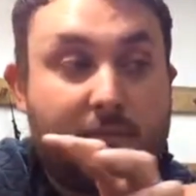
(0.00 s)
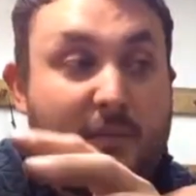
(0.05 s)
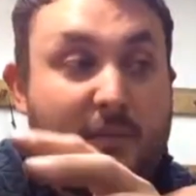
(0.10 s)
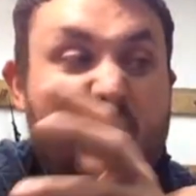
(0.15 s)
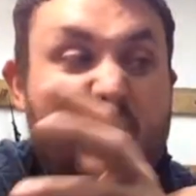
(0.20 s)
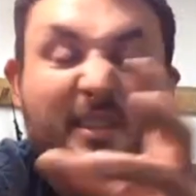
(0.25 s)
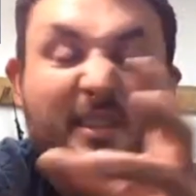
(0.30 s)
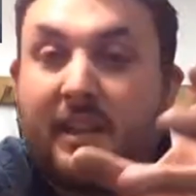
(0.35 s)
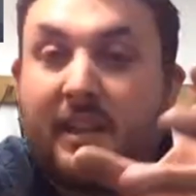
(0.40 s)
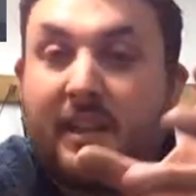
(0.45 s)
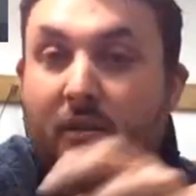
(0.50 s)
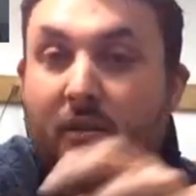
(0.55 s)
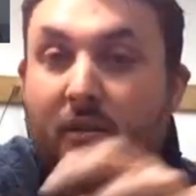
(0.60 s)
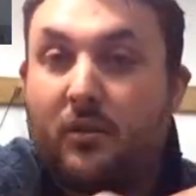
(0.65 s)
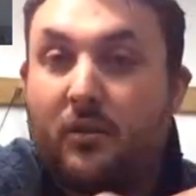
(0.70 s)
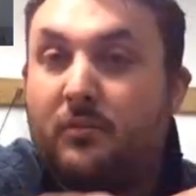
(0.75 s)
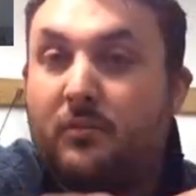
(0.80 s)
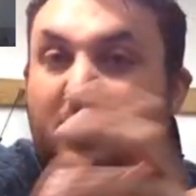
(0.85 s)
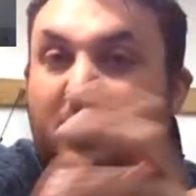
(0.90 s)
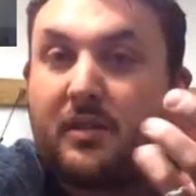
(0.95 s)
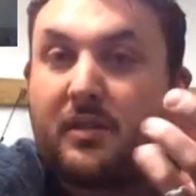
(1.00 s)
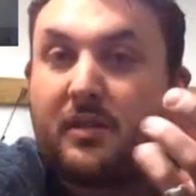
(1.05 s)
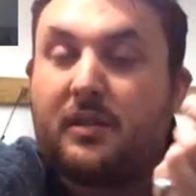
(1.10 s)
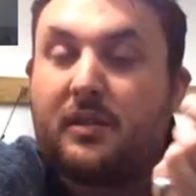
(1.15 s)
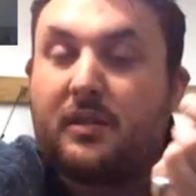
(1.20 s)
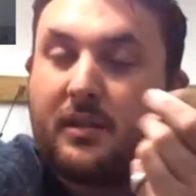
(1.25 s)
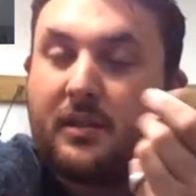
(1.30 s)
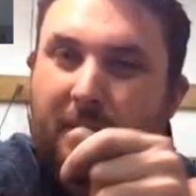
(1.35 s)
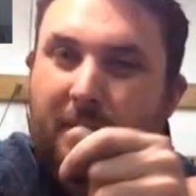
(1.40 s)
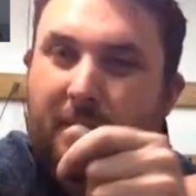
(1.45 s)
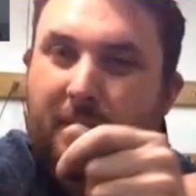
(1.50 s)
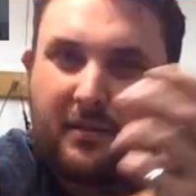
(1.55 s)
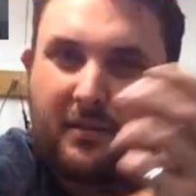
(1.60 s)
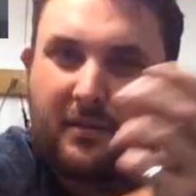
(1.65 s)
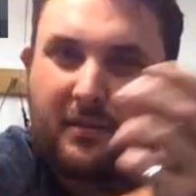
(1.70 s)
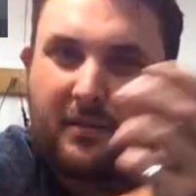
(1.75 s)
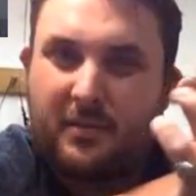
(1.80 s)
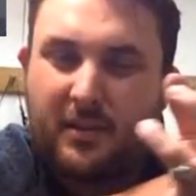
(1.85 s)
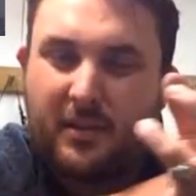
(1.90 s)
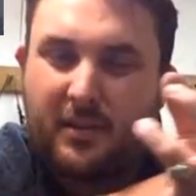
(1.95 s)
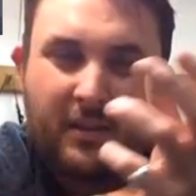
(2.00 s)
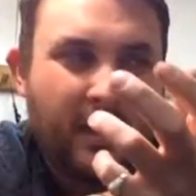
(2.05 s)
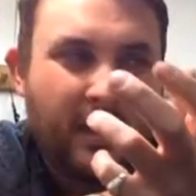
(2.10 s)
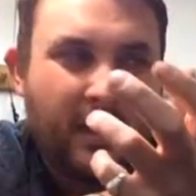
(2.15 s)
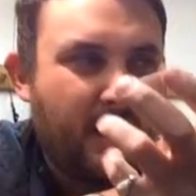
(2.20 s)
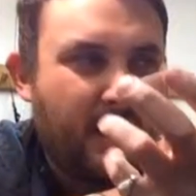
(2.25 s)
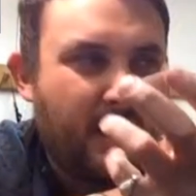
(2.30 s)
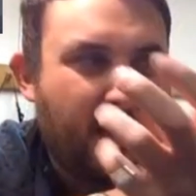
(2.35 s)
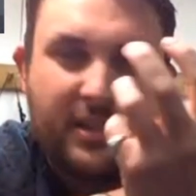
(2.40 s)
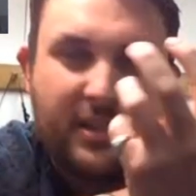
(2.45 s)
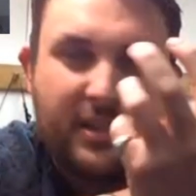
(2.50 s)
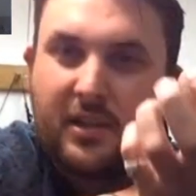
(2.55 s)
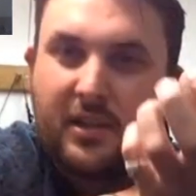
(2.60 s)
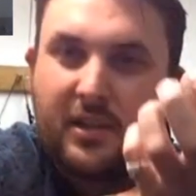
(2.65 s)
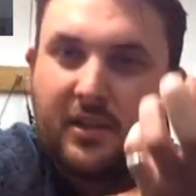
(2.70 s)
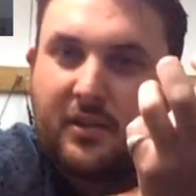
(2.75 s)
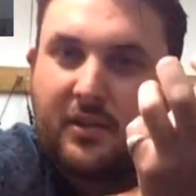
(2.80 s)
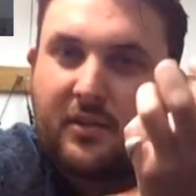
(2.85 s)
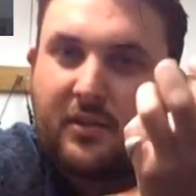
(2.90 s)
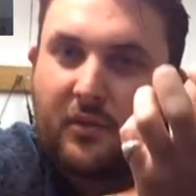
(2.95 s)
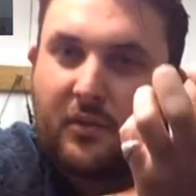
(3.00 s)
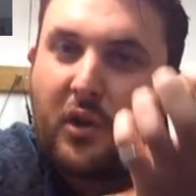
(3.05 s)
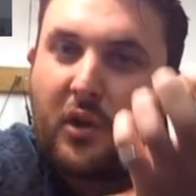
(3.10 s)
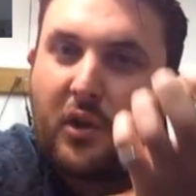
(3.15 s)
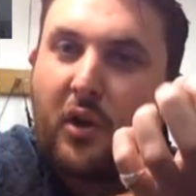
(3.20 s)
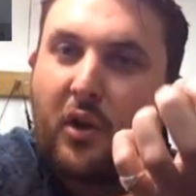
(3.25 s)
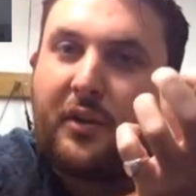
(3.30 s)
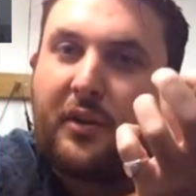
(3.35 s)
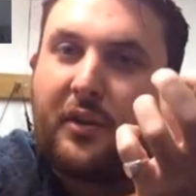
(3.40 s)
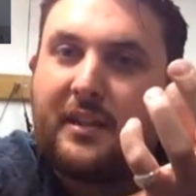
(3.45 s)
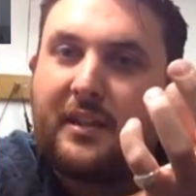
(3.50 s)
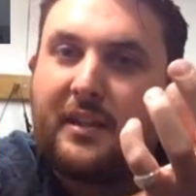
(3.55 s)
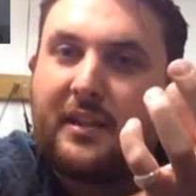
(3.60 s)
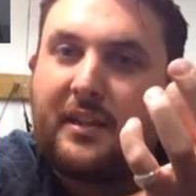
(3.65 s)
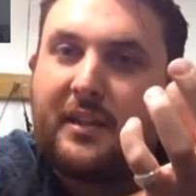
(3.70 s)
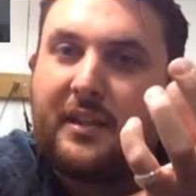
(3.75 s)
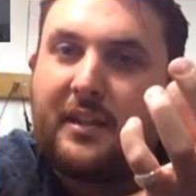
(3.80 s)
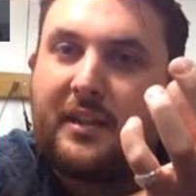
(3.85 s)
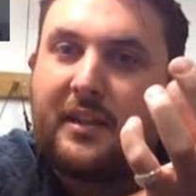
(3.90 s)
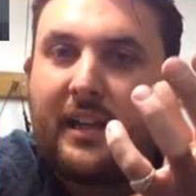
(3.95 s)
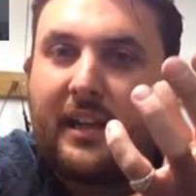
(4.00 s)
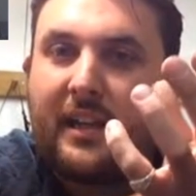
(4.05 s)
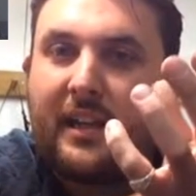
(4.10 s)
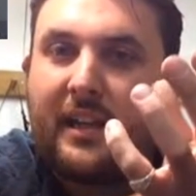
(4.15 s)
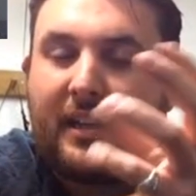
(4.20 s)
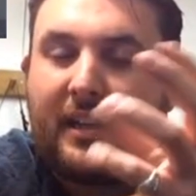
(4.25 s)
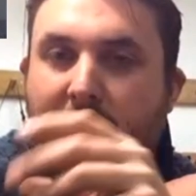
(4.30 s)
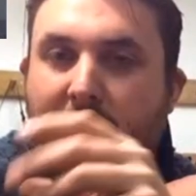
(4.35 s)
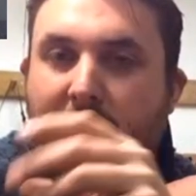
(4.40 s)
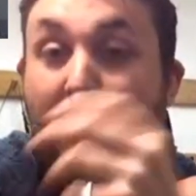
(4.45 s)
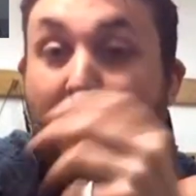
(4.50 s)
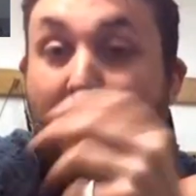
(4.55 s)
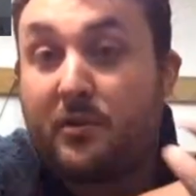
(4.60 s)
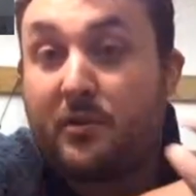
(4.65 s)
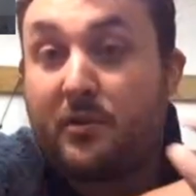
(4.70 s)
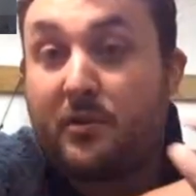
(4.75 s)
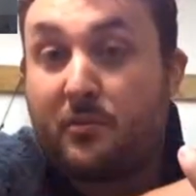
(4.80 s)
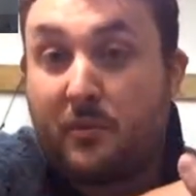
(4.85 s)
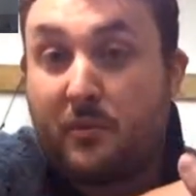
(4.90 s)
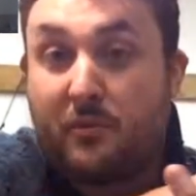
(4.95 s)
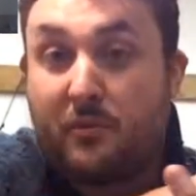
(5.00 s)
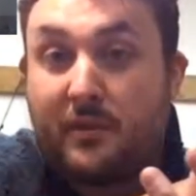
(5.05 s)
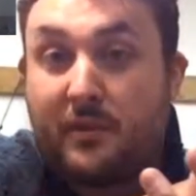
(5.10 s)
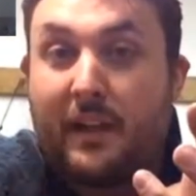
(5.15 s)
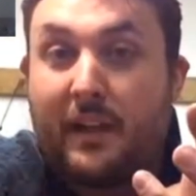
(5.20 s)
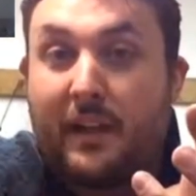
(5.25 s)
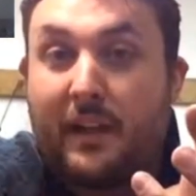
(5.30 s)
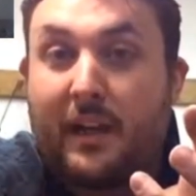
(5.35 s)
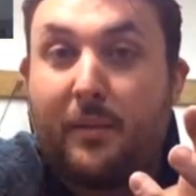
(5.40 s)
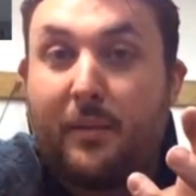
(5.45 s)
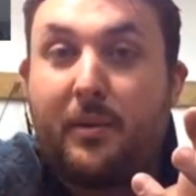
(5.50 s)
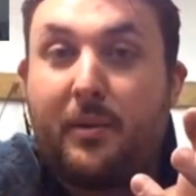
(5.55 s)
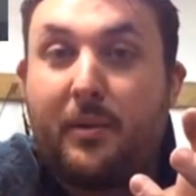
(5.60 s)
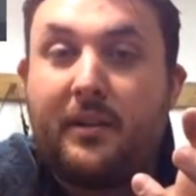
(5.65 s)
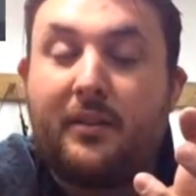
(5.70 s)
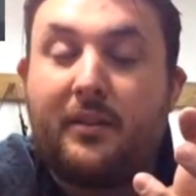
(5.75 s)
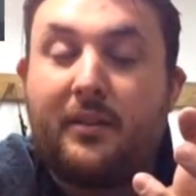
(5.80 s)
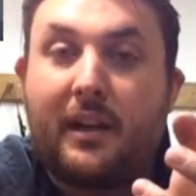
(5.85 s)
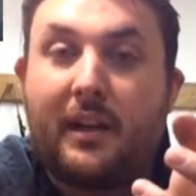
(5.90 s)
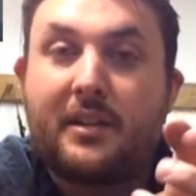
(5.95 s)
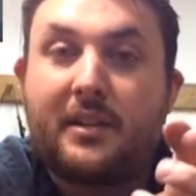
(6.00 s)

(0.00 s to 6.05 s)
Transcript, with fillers: rusty or just sometimes you it's just sort of condensated in there, which will develop into rust.